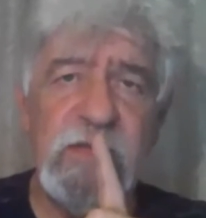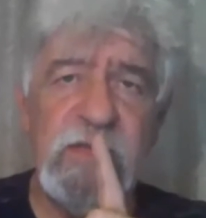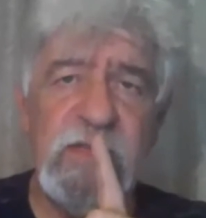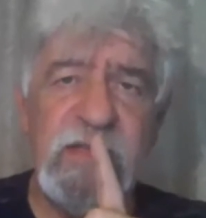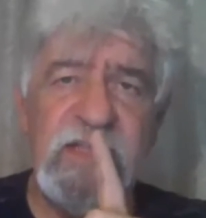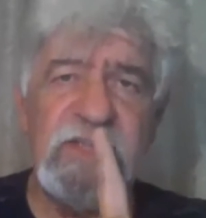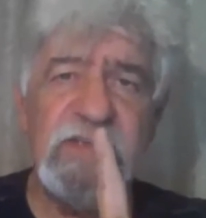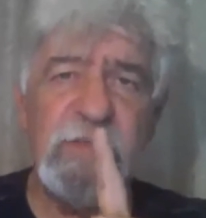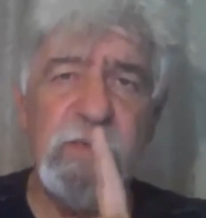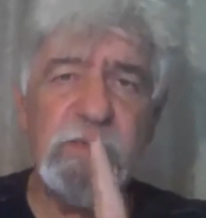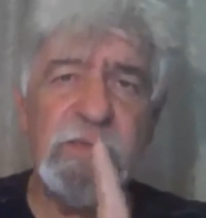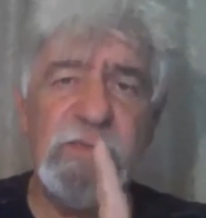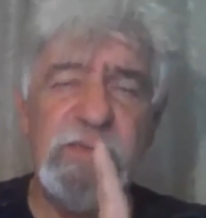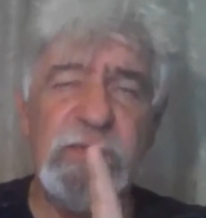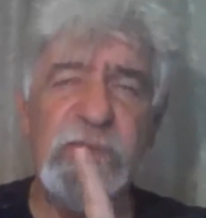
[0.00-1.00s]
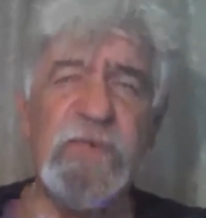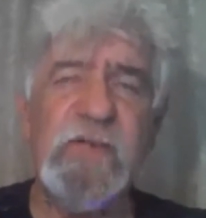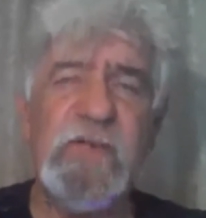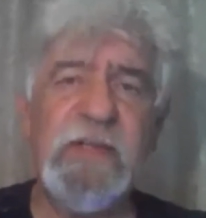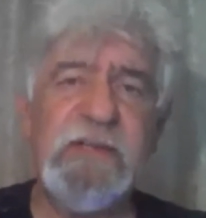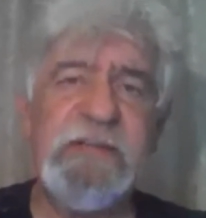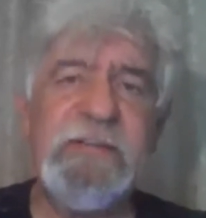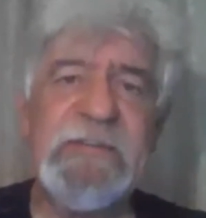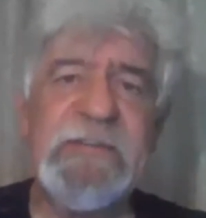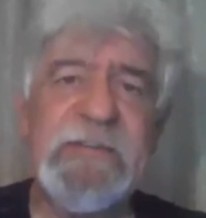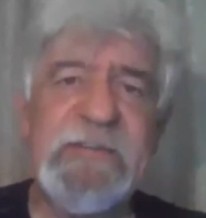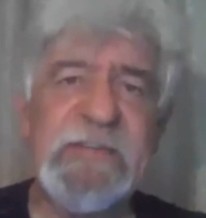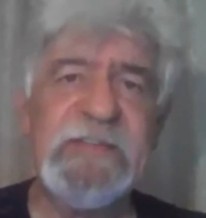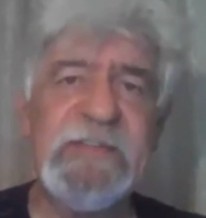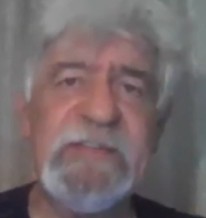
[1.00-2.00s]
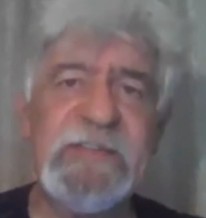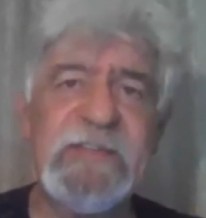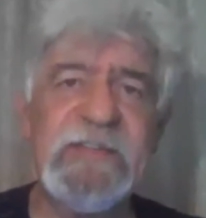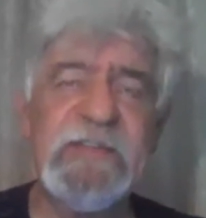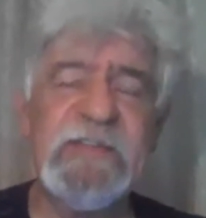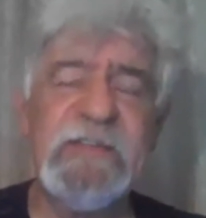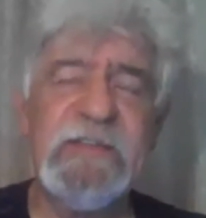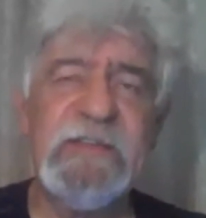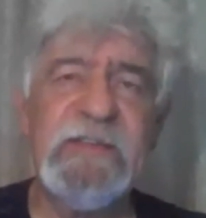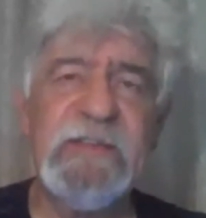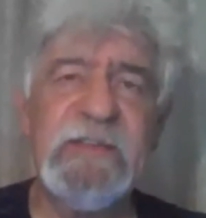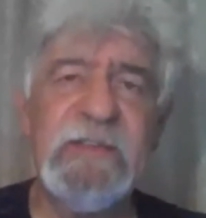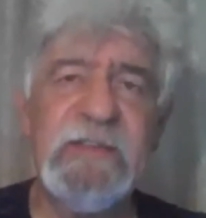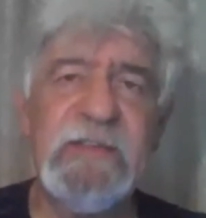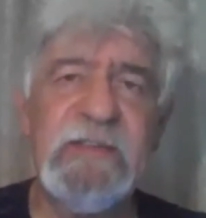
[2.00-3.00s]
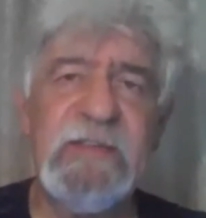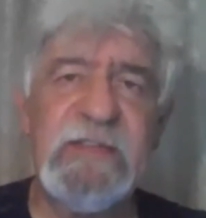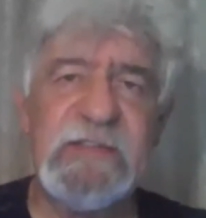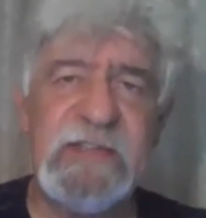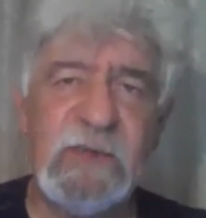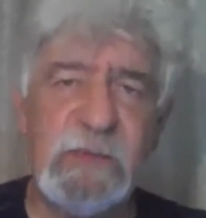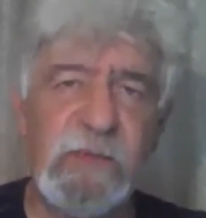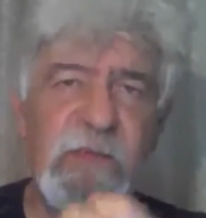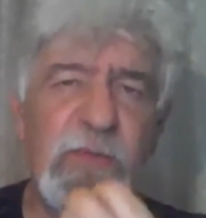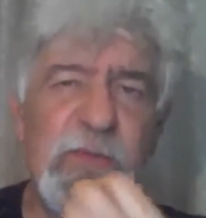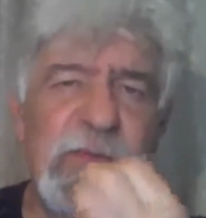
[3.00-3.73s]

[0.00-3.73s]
His will for you and I is this is that we would be